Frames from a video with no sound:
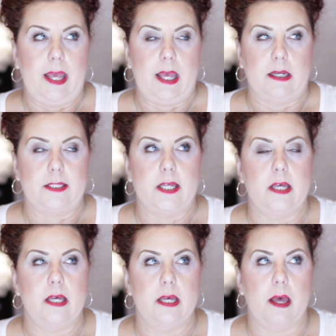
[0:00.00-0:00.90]
it,
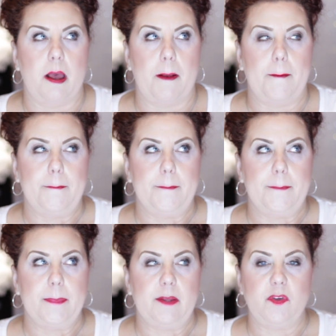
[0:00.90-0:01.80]

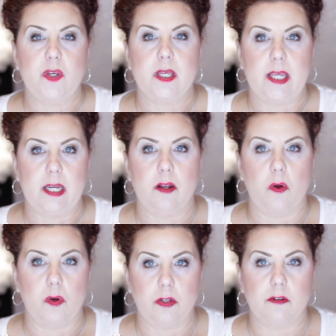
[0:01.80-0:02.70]
if you can get
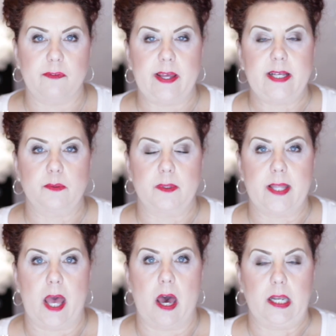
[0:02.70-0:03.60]
it on your face
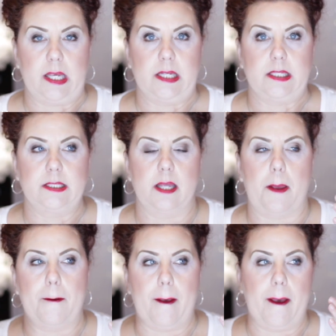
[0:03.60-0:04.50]
without it
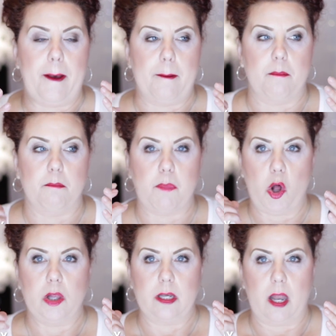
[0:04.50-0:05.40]
um,
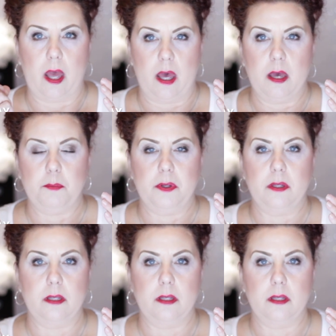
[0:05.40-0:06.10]
balling up,